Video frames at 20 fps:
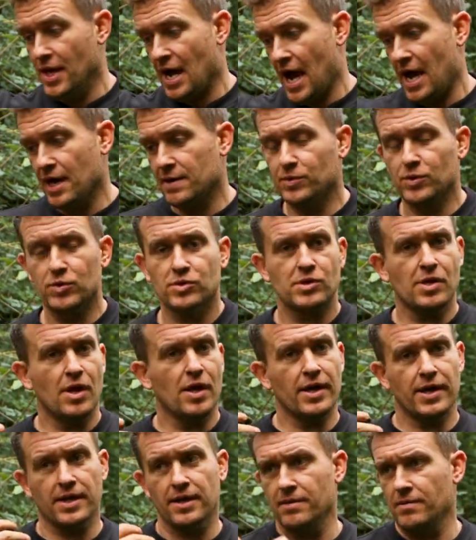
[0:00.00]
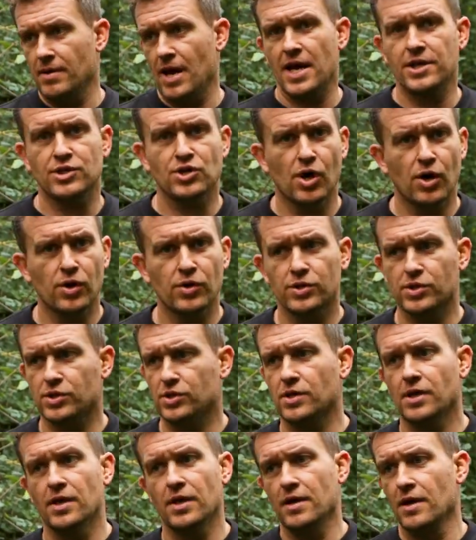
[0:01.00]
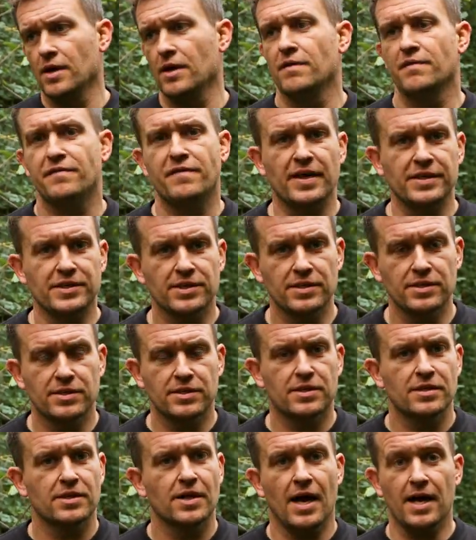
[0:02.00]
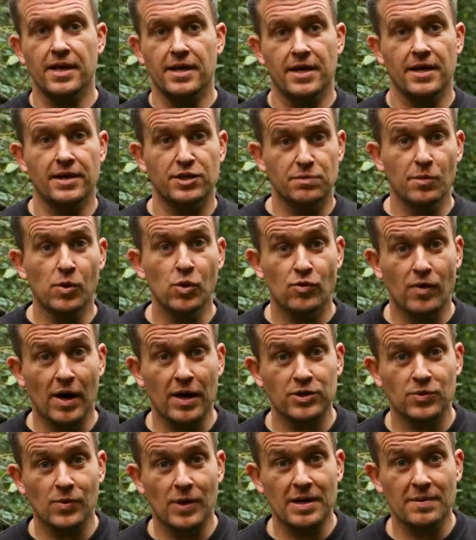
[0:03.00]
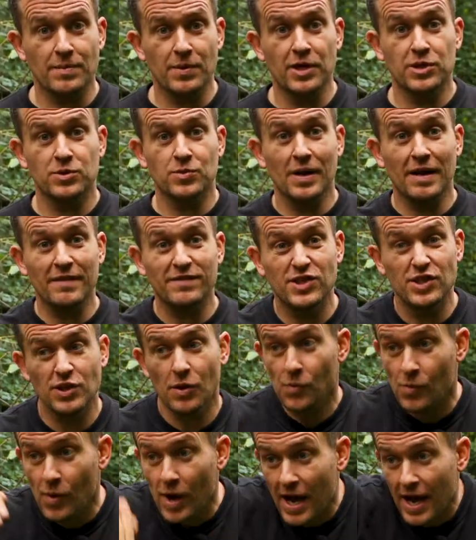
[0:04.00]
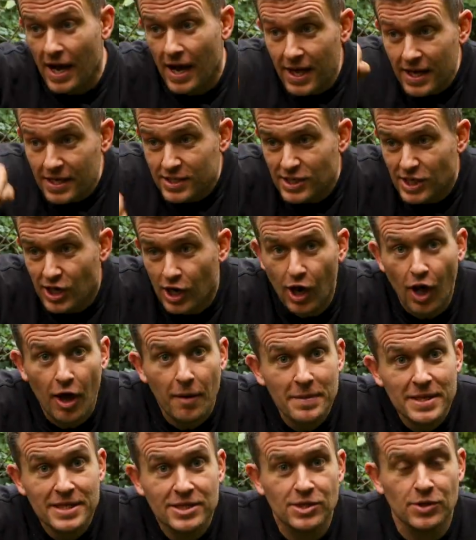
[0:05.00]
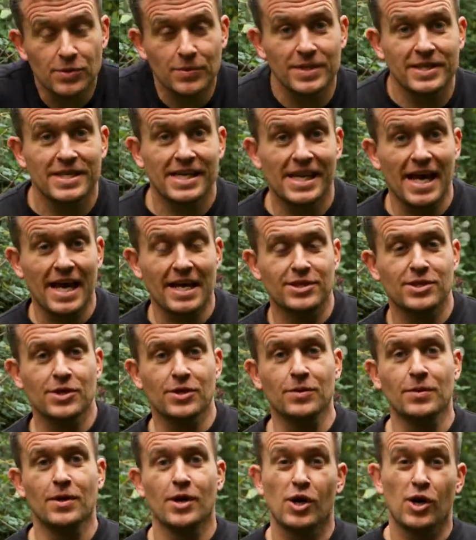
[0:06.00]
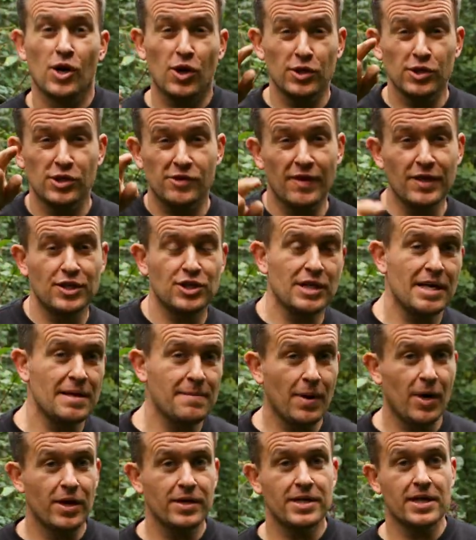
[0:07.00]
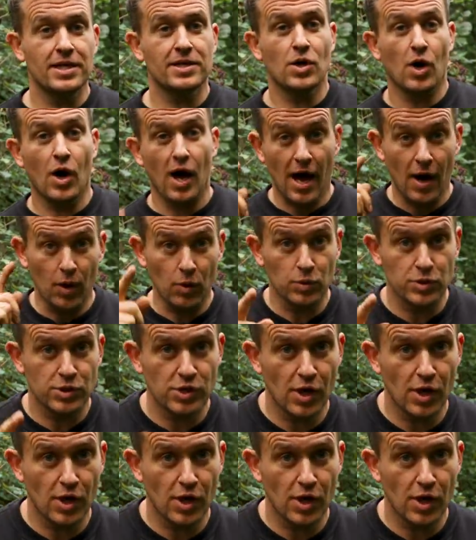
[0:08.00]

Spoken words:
animals like hedgehogs, pheasants and small ground dwelling birds will have somewhere to climb into and to get to, conservationally minded at all